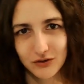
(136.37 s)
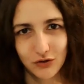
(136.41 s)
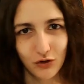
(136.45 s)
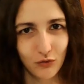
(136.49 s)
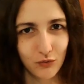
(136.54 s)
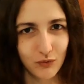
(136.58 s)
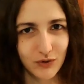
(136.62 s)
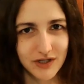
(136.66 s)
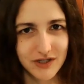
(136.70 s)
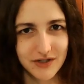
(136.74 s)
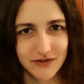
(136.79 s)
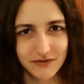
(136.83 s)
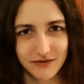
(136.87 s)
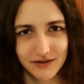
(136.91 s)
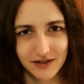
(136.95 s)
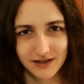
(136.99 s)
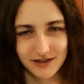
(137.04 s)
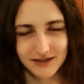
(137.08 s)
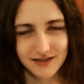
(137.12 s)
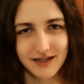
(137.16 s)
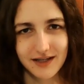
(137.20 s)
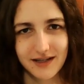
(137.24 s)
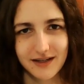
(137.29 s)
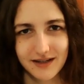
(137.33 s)
it always
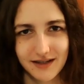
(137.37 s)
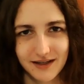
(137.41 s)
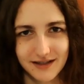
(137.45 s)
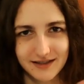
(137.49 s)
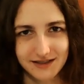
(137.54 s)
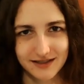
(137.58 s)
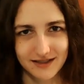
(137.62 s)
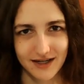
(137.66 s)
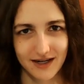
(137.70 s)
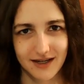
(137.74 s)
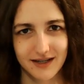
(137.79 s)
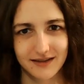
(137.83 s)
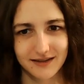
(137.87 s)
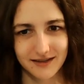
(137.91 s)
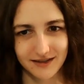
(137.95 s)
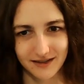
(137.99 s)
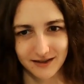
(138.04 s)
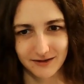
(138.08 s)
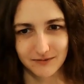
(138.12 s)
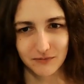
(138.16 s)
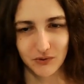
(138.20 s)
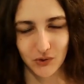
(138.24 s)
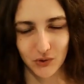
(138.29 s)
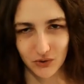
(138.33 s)
feels like
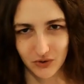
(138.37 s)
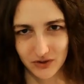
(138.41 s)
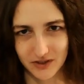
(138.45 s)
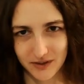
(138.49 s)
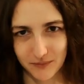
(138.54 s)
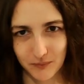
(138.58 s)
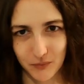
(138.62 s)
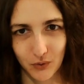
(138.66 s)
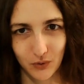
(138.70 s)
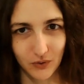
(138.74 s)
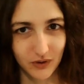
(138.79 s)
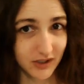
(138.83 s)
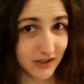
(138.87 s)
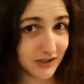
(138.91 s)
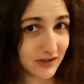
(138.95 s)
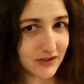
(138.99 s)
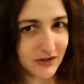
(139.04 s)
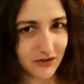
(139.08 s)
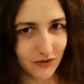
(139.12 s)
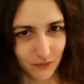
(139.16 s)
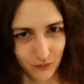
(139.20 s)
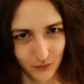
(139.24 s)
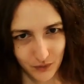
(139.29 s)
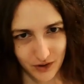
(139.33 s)
exciting because I'm going
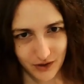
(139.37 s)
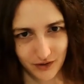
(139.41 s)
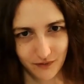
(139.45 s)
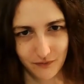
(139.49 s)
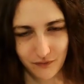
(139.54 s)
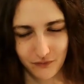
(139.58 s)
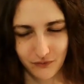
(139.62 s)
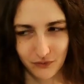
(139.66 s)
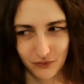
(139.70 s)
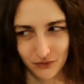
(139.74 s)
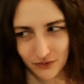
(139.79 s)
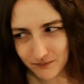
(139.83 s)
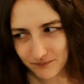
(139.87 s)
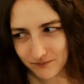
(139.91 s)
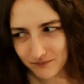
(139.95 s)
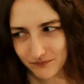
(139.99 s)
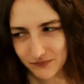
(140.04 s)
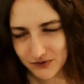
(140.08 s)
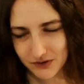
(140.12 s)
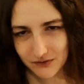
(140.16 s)
somewhere for